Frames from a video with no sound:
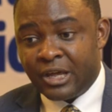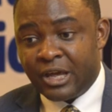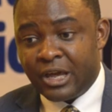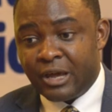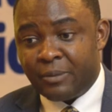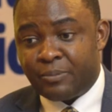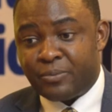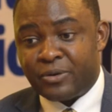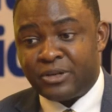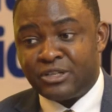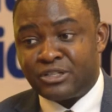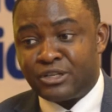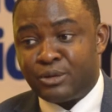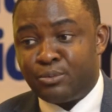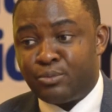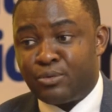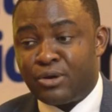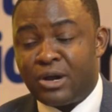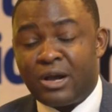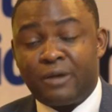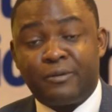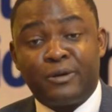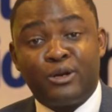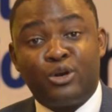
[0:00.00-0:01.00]
President
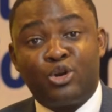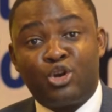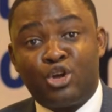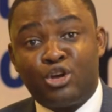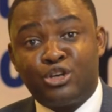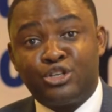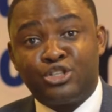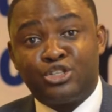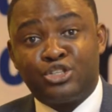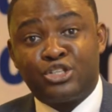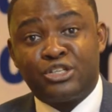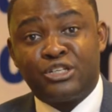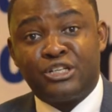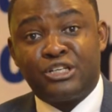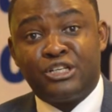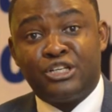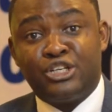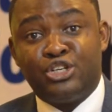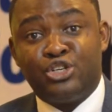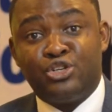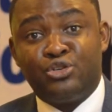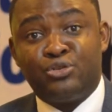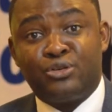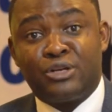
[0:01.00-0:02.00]
Buhari launched
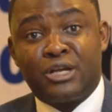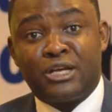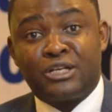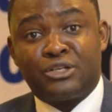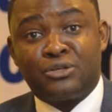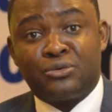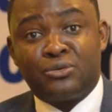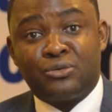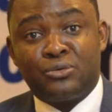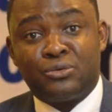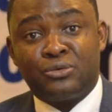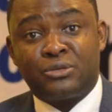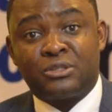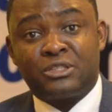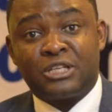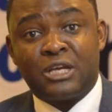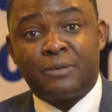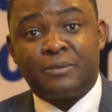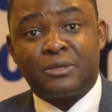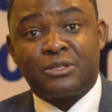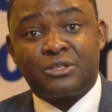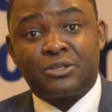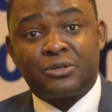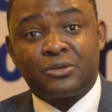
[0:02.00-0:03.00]
the new National
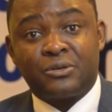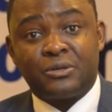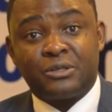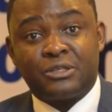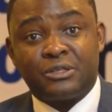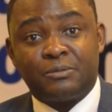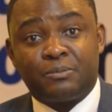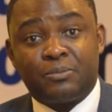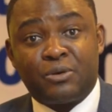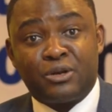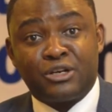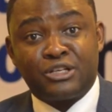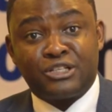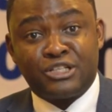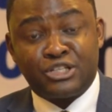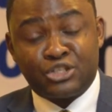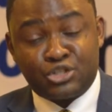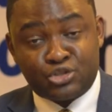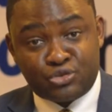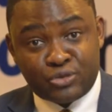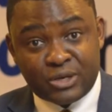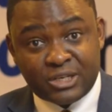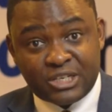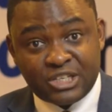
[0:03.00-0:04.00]
Cybersecurity Policy and
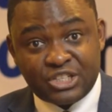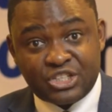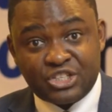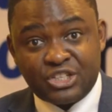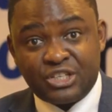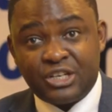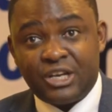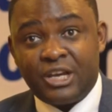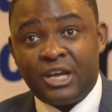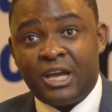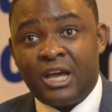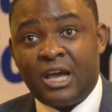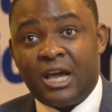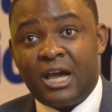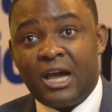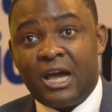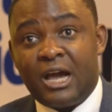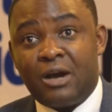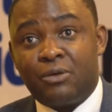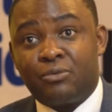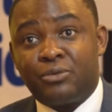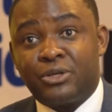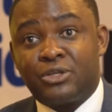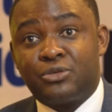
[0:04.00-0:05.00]
Strategy,
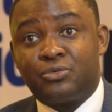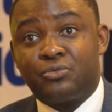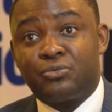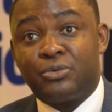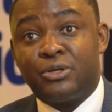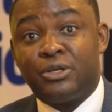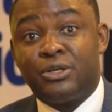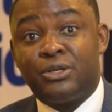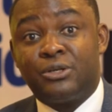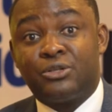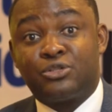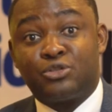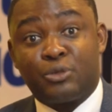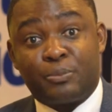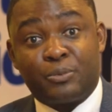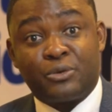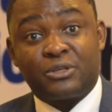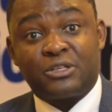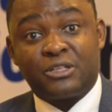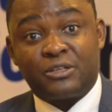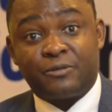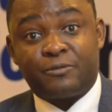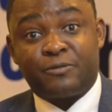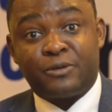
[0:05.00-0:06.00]
which we
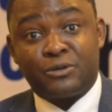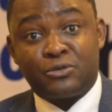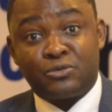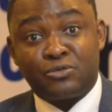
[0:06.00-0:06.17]
supported the federal